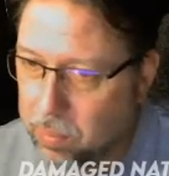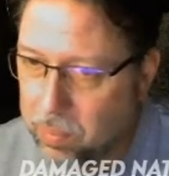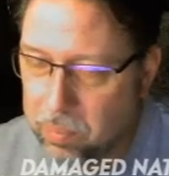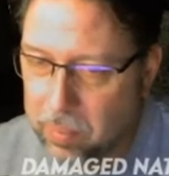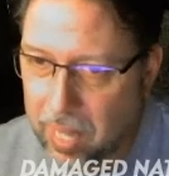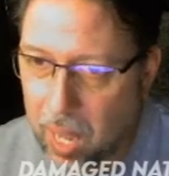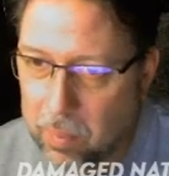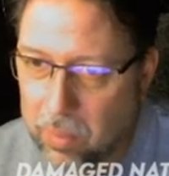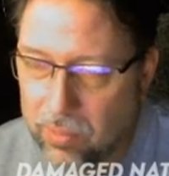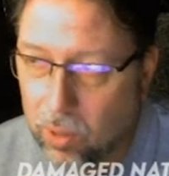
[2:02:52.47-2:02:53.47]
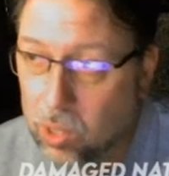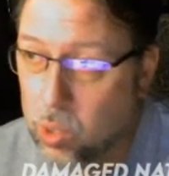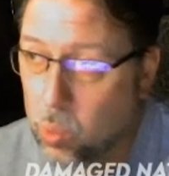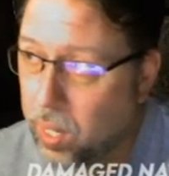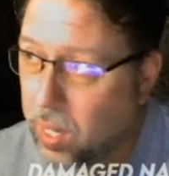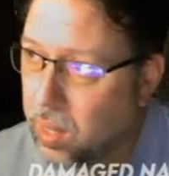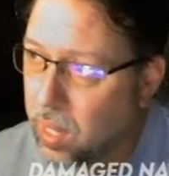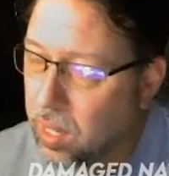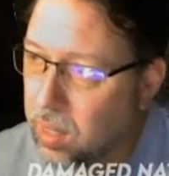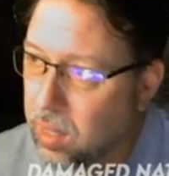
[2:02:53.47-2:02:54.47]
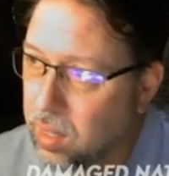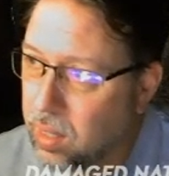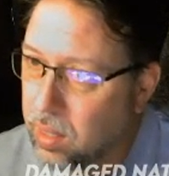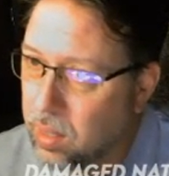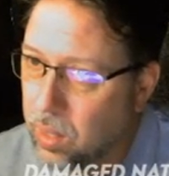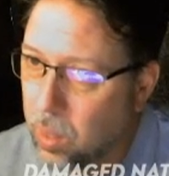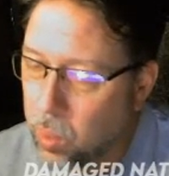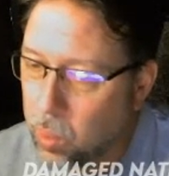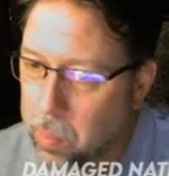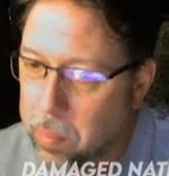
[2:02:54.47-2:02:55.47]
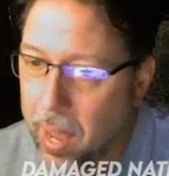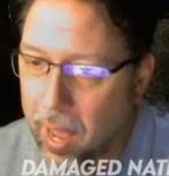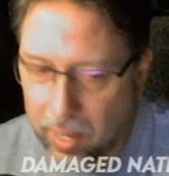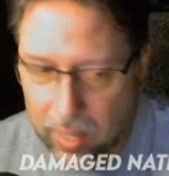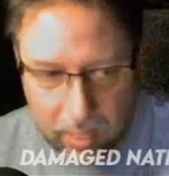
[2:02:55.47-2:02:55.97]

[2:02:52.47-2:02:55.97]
game the first week that we were back